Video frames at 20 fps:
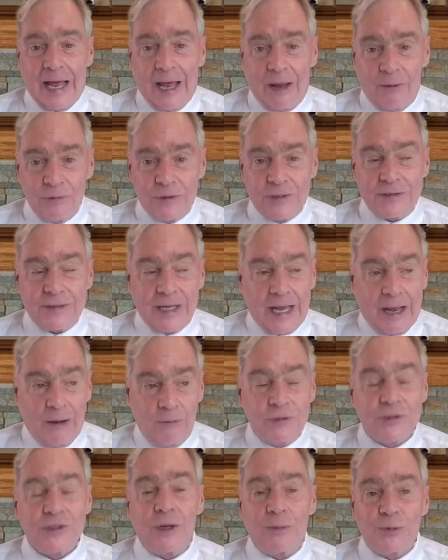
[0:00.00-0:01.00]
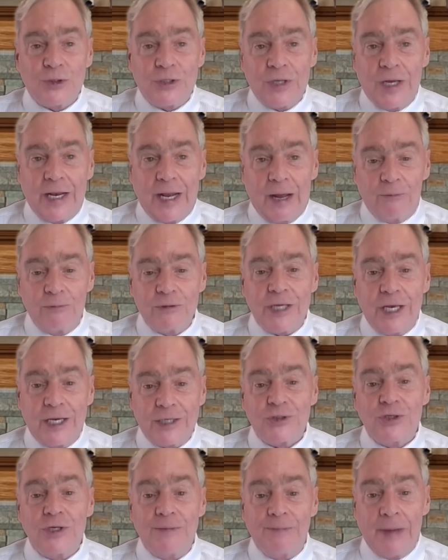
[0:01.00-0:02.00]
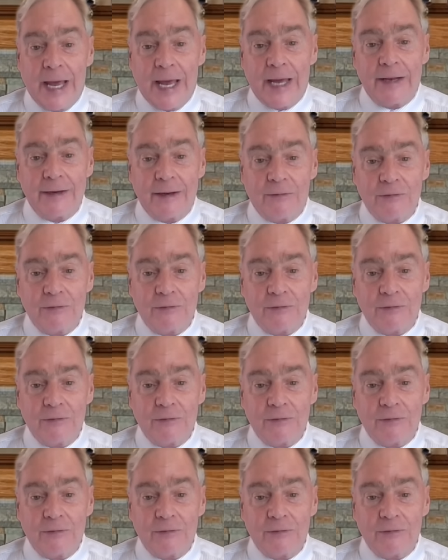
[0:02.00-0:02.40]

I was I was upset. I was actually mad.